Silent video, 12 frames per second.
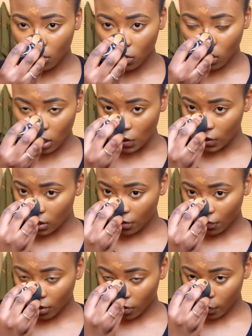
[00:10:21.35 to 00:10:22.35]
You can use
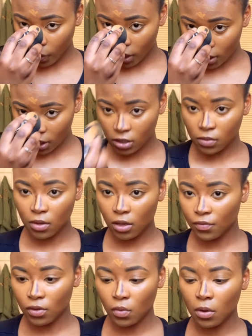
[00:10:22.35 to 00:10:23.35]
different ones as well
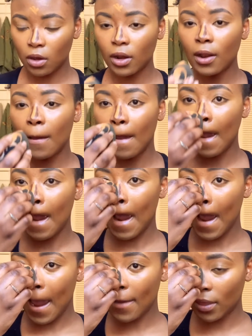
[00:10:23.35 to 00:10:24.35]
if you want it.
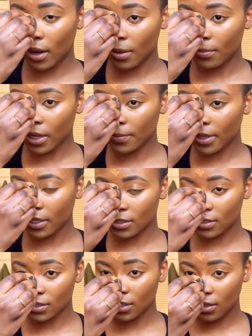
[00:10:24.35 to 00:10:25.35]
And then I blend my
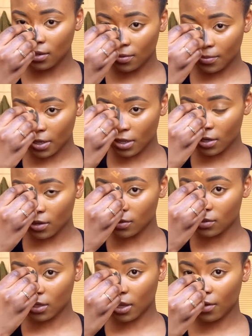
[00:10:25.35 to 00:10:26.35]
concealer on my
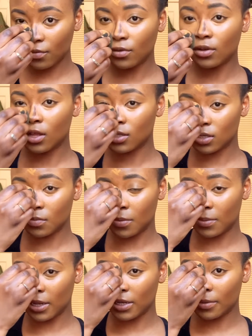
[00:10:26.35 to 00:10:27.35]
nose. Careful not to be
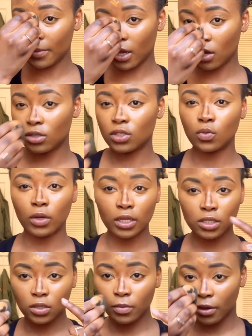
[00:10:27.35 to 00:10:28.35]
blending my contour
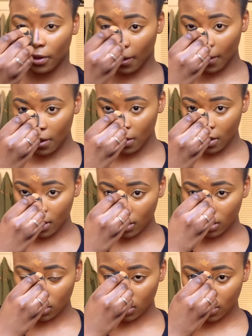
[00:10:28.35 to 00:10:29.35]
into it, okay?
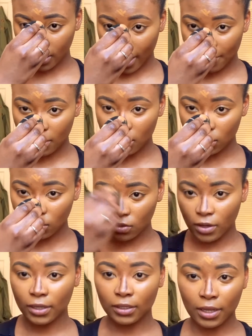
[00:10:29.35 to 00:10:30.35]
Just dab in a
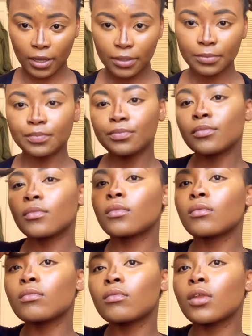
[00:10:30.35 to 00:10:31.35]
straight line.
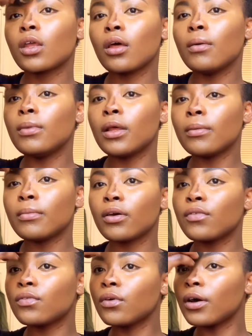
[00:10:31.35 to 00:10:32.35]
Then I blend my
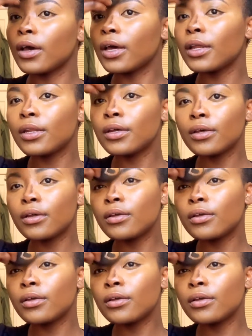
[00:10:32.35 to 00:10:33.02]
forehead.